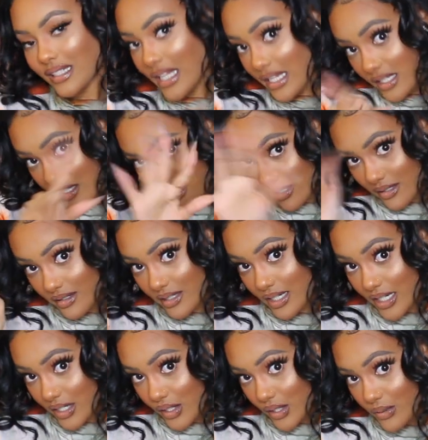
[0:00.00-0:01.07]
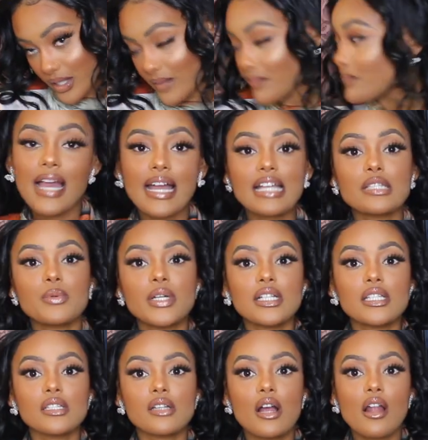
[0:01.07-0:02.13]
let's get into it. I guess we
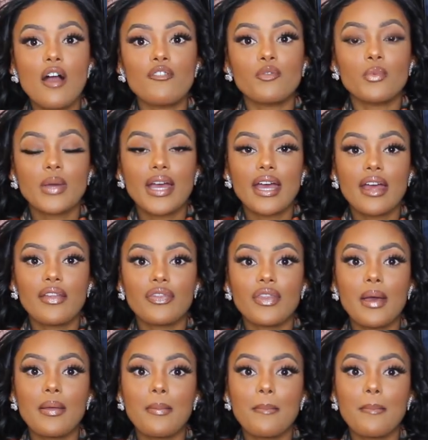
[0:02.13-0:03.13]
can start off with